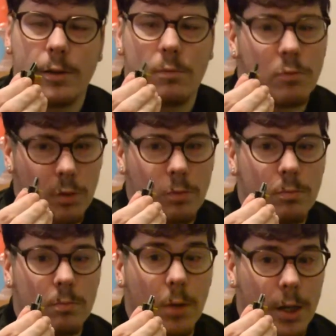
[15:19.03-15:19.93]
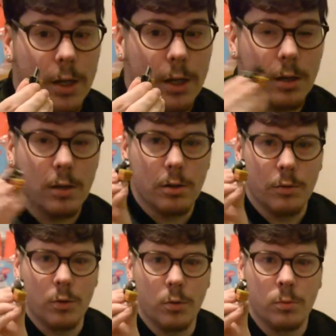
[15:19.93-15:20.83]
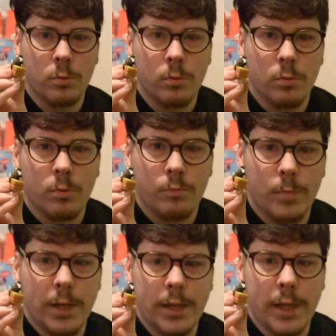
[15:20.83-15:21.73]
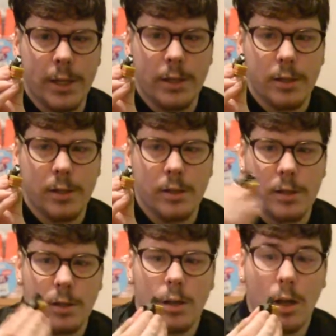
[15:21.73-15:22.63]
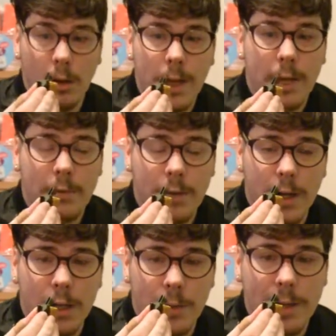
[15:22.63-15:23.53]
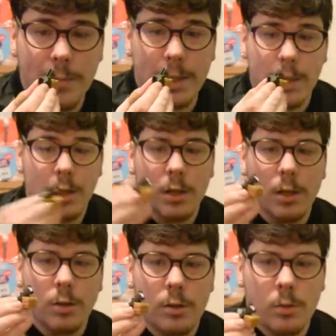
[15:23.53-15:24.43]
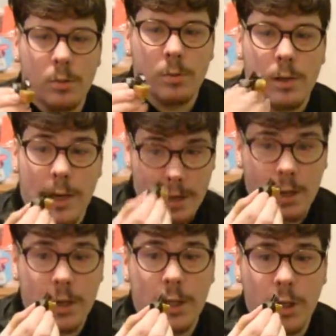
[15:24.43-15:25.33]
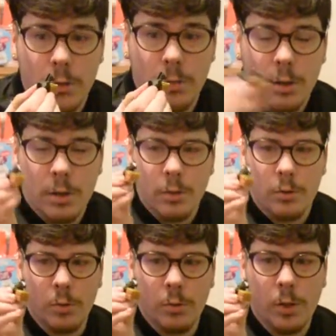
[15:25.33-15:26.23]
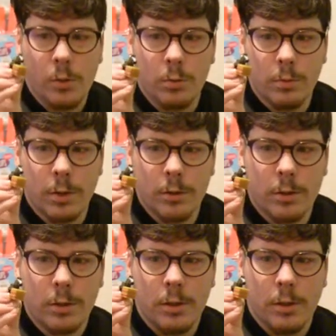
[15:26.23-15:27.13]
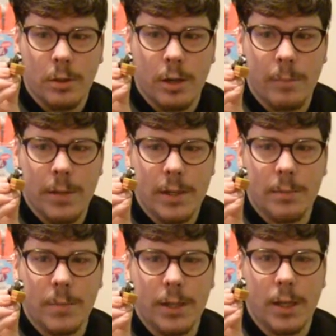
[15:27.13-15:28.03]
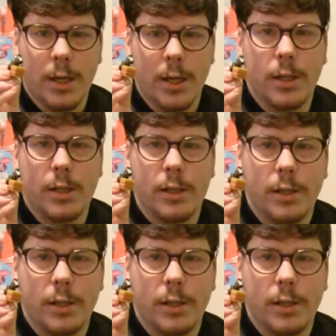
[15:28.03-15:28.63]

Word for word: No. My hay. No. My hay. Okay, fine. Don't eat me. No. I'll eat you. No, you will not. I'm eating my hay.